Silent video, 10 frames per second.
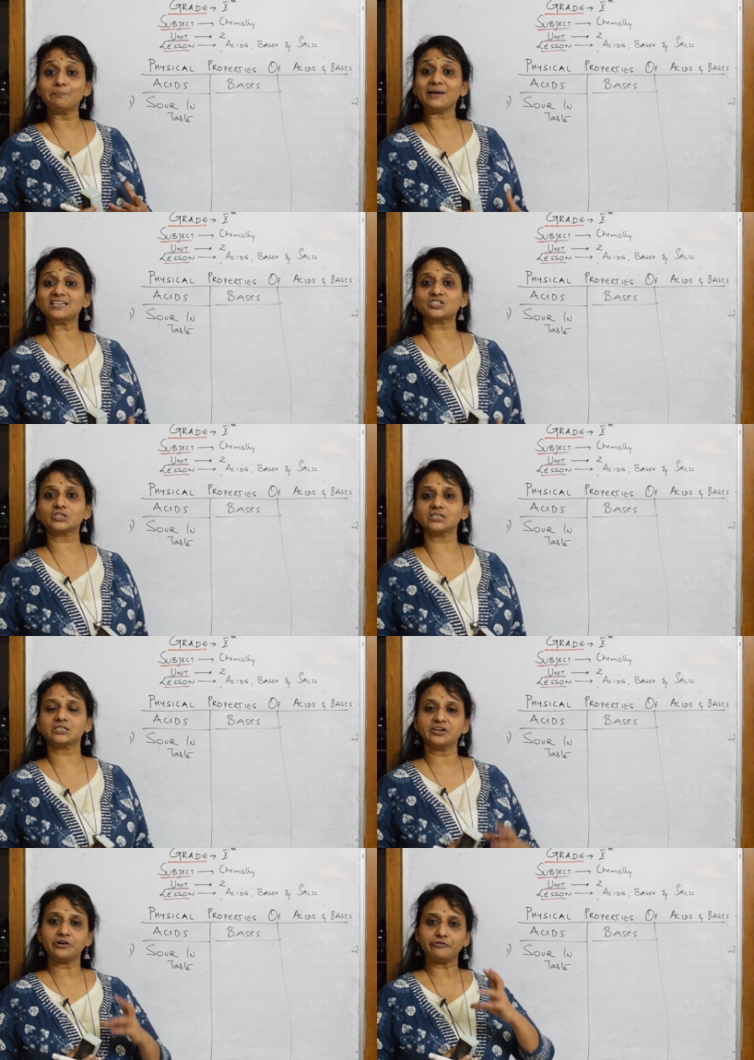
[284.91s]
pastries
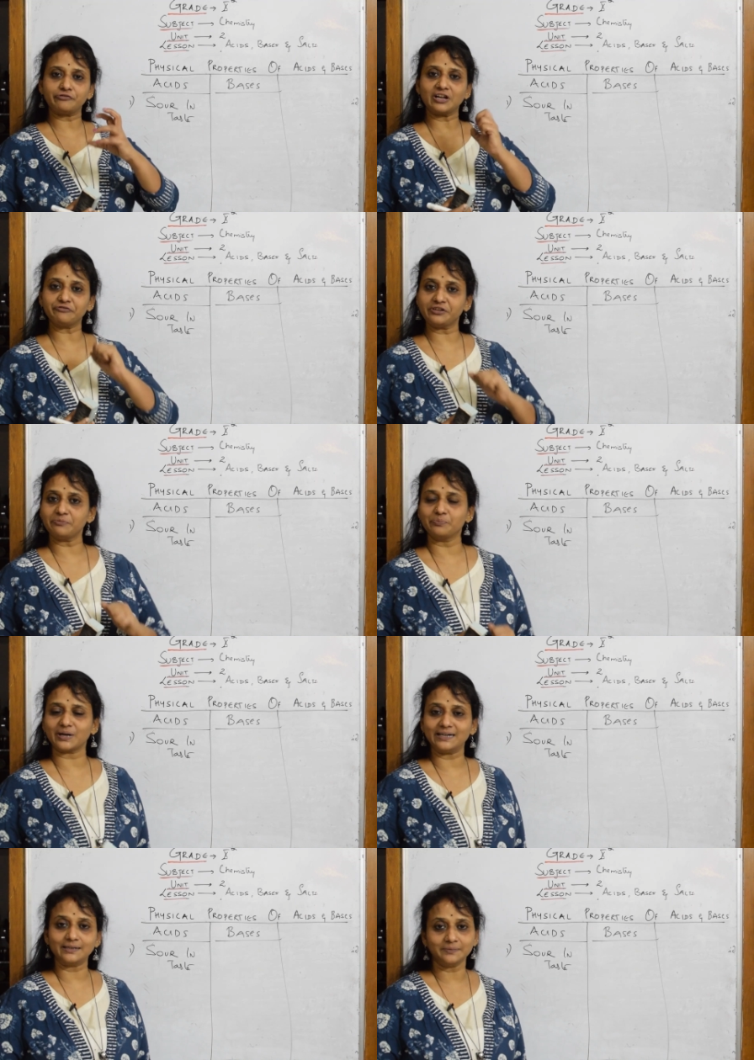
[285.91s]
fluffy
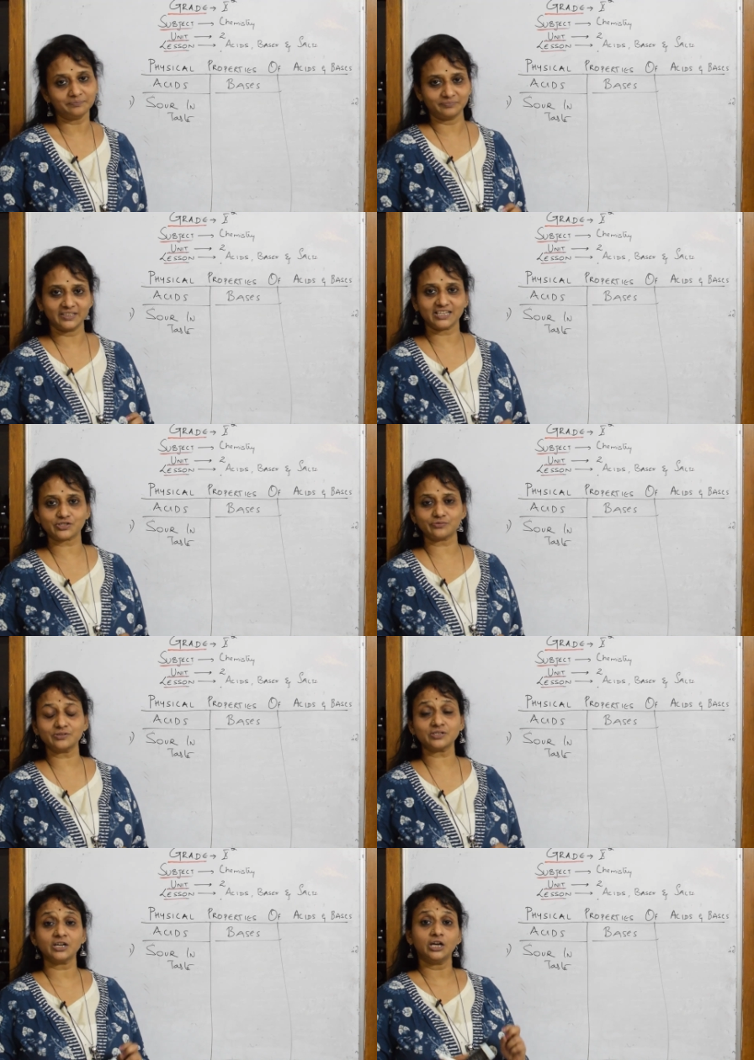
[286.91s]
bread yes
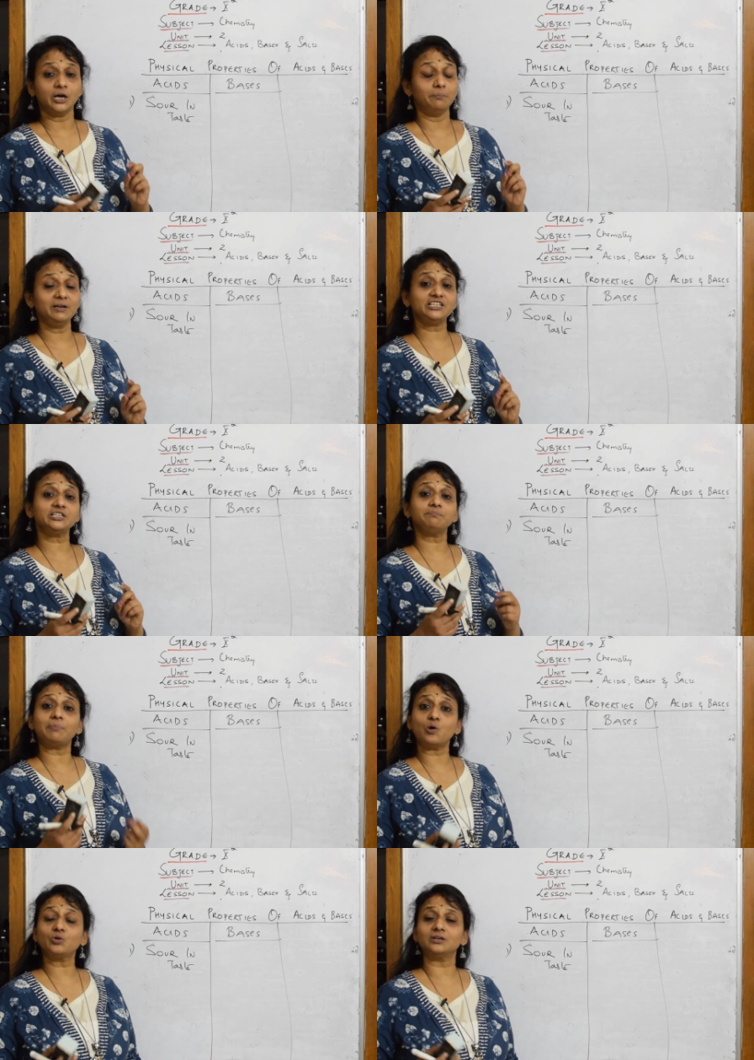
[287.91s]
students bleaching
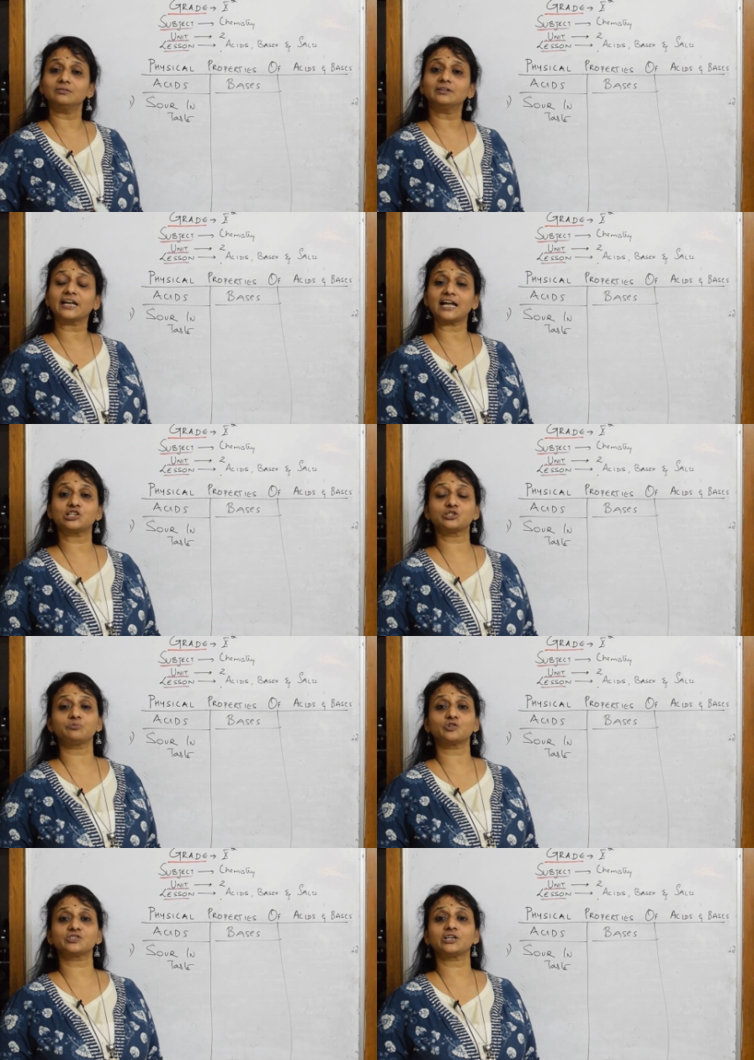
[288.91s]
powder
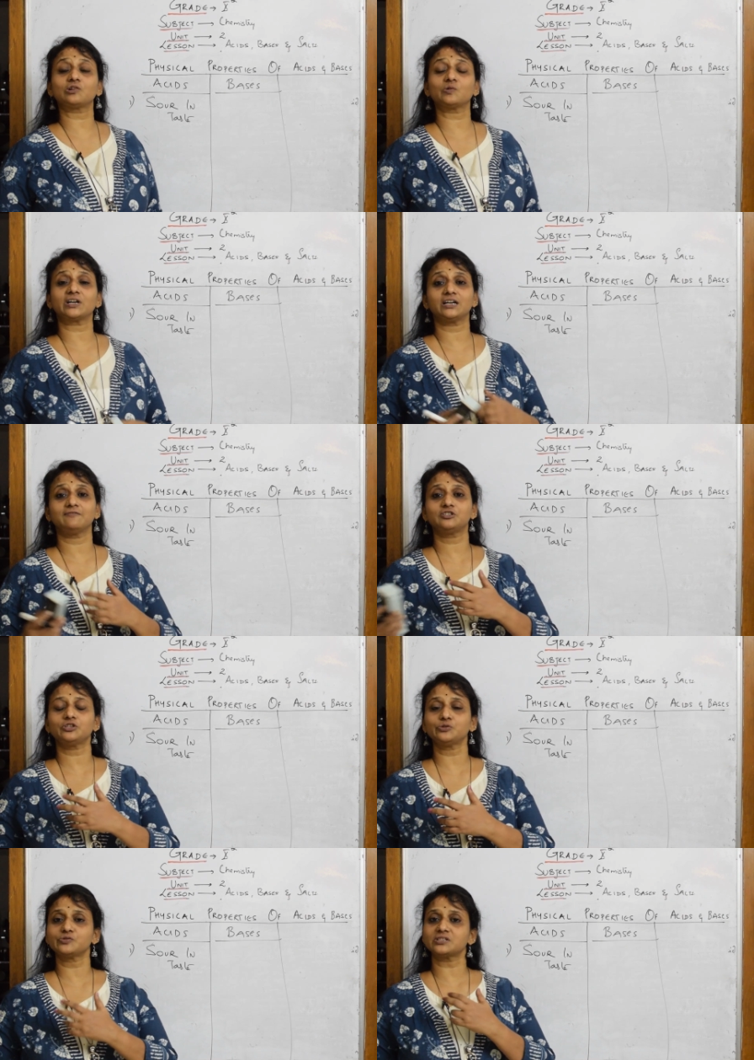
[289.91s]
calcium oxychloride which
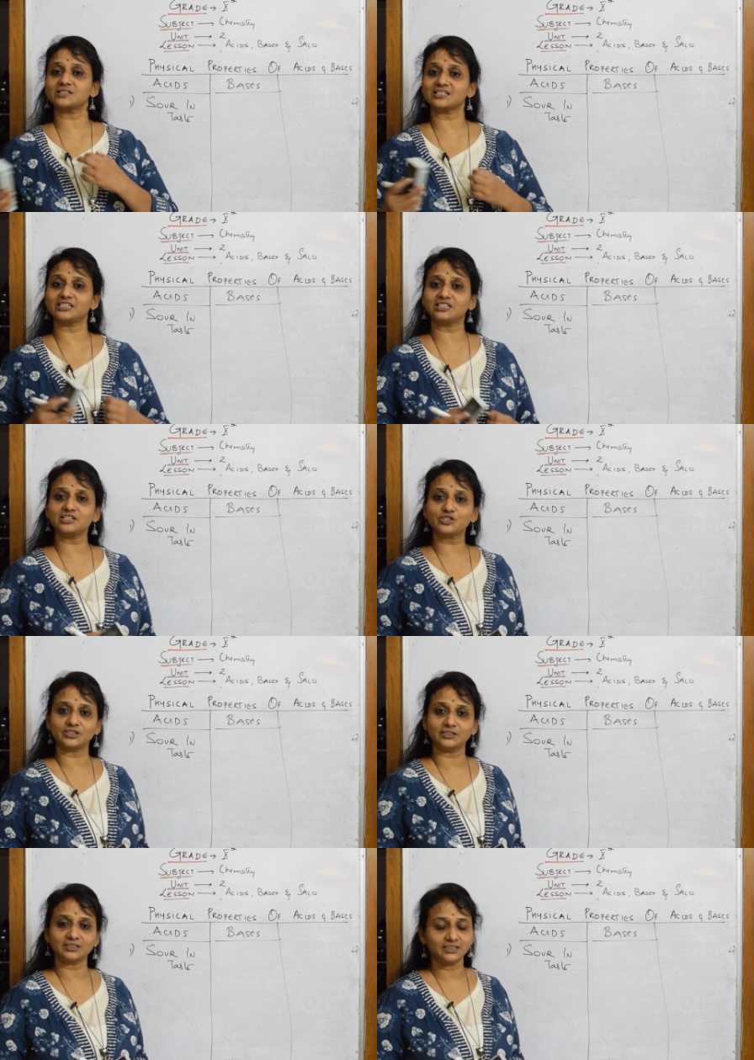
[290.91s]
you use it as a
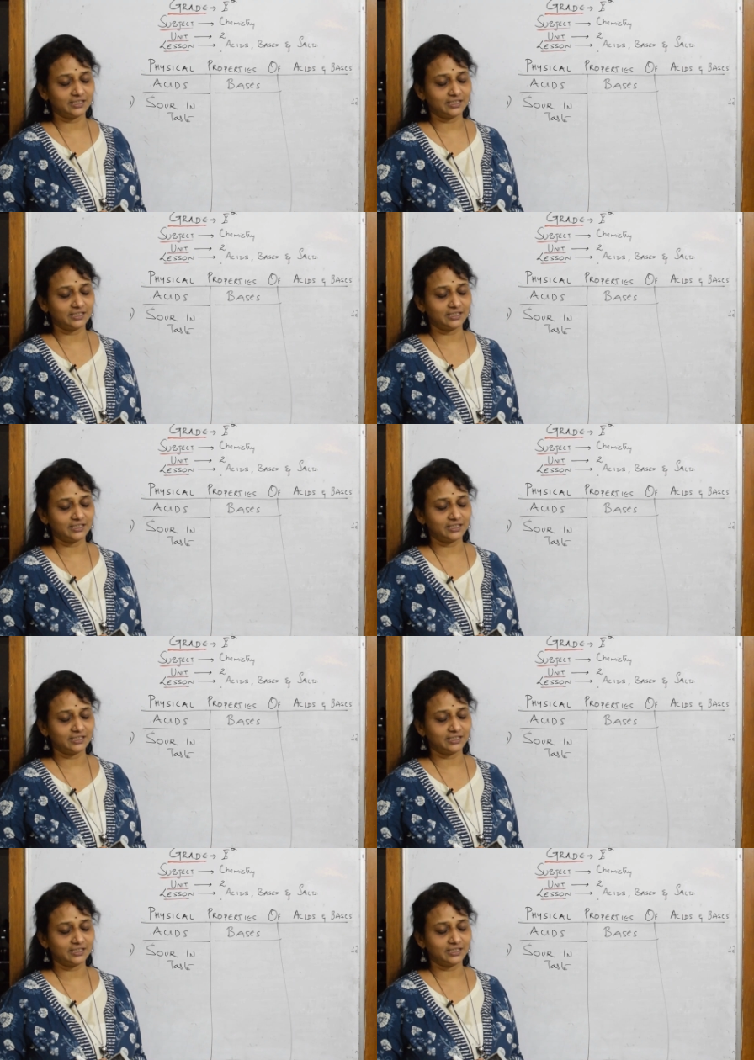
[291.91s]
detergent